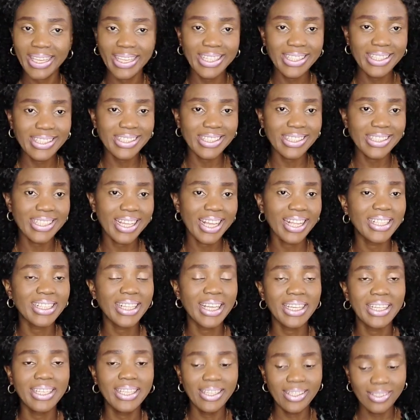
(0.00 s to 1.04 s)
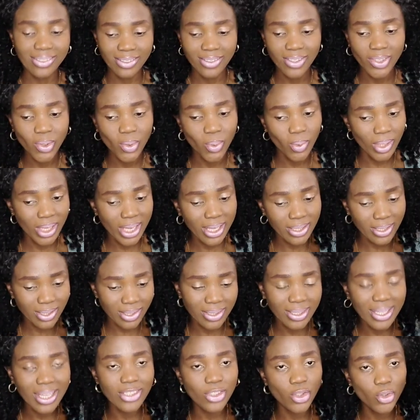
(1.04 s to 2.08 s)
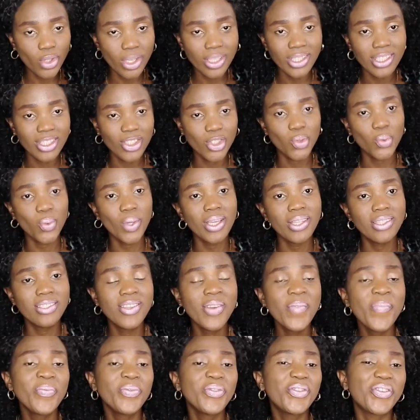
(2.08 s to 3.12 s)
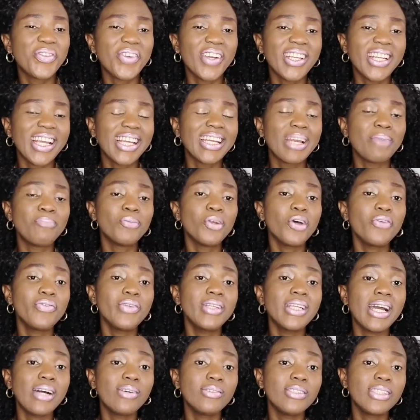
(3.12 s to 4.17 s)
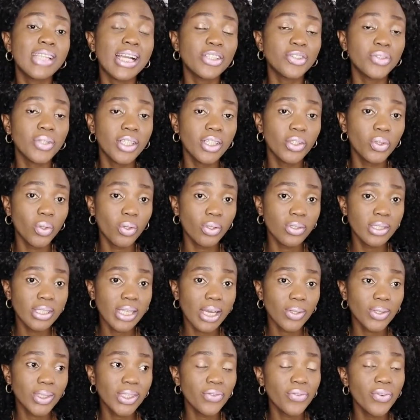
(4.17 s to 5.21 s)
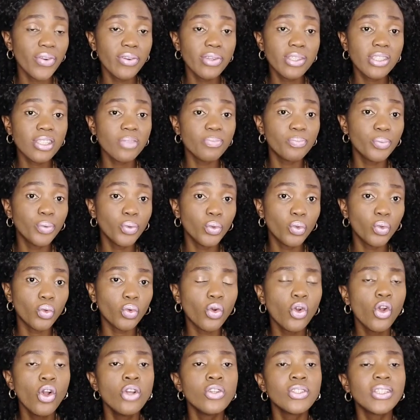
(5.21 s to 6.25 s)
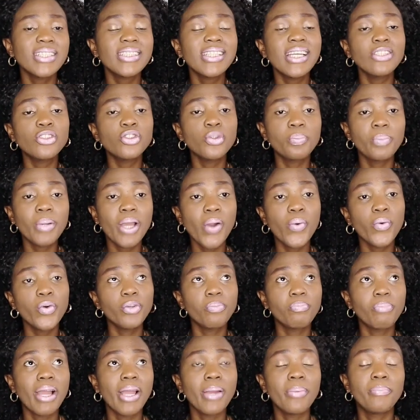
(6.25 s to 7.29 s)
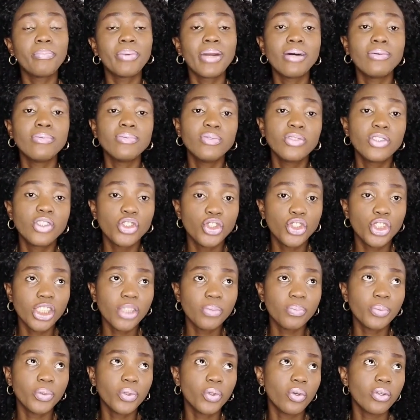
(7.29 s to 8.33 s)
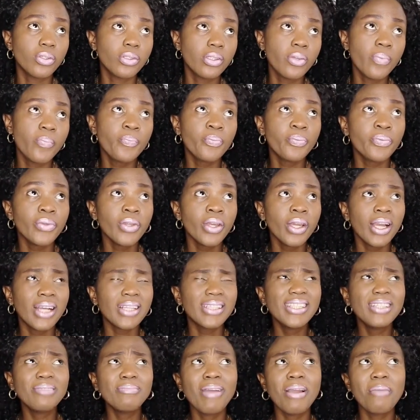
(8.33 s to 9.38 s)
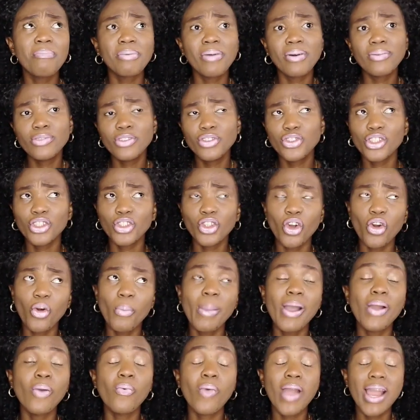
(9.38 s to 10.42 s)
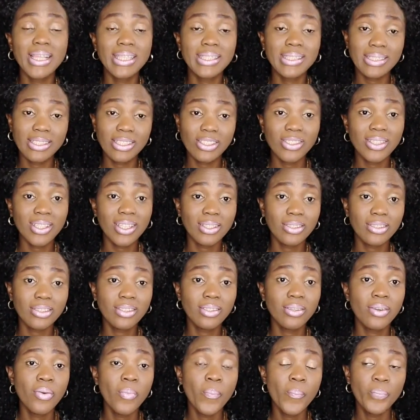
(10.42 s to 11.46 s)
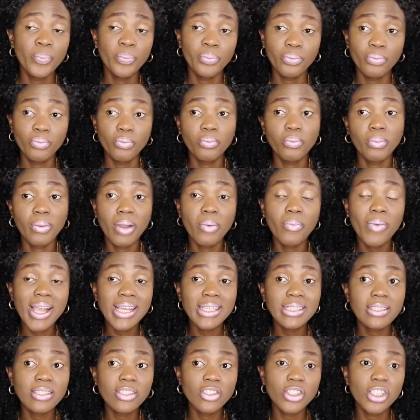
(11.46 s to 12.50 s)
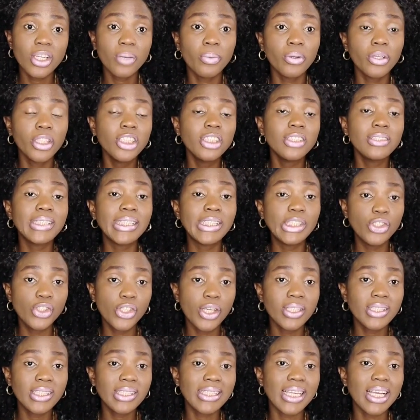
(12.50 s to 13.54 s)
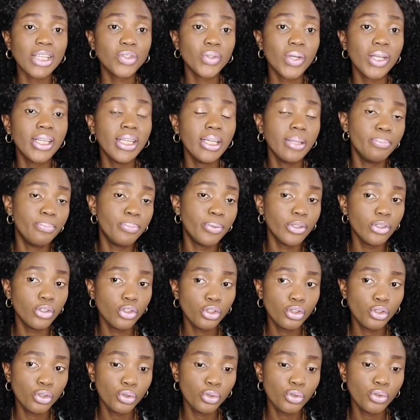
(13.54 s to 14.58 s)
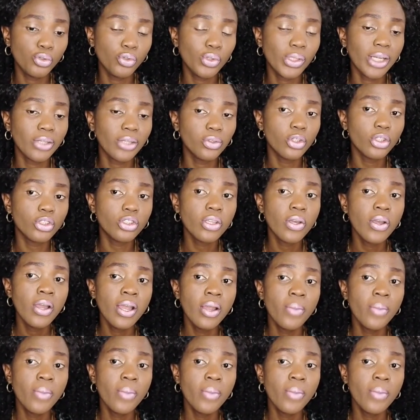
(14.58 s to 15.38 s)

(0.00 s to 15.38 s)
eating, and like, yes, so let's join the suede trend, and I'm loving how it actually turns out. It's a very simple look. I decided to pair with my brown t-shirt because I think my brown t-shirt or my white t-shirt. My white t-shirt, but this t-shirt is actually a bodysuit. You can just